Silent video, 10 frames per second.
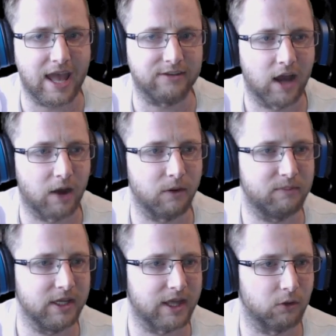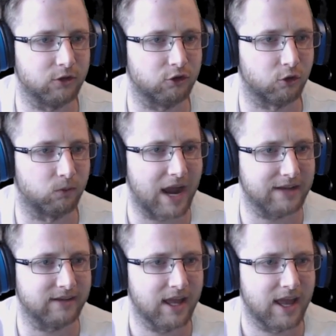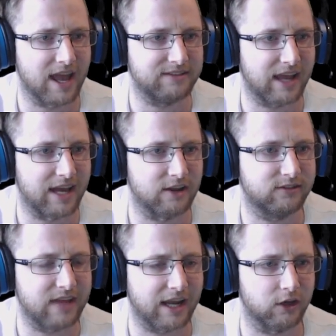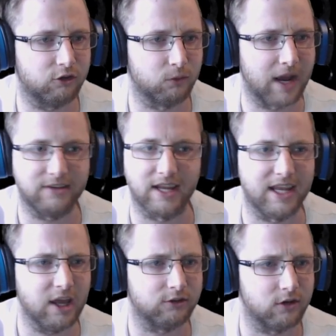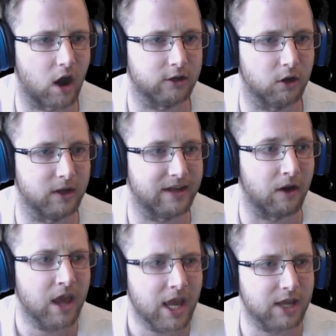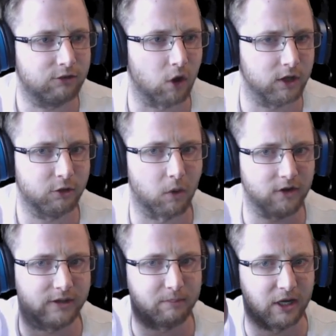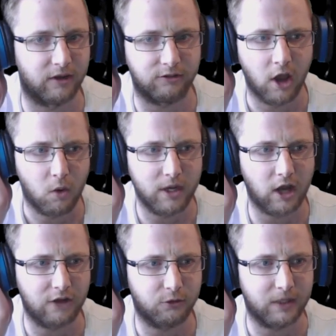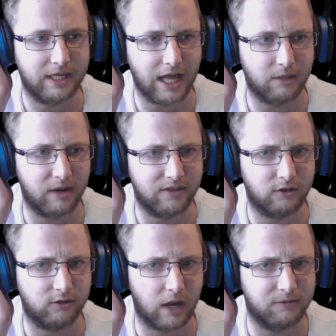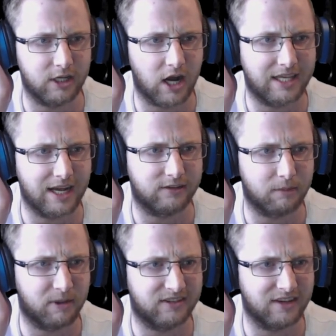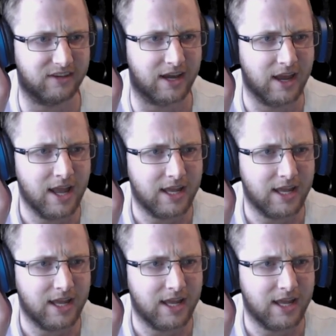hit. I repeat, that was a direct hit and a second direct hit. He is not going down. He's going towards the buildings. We got to recalibrate this. Stop, D-Dog. Get us in position.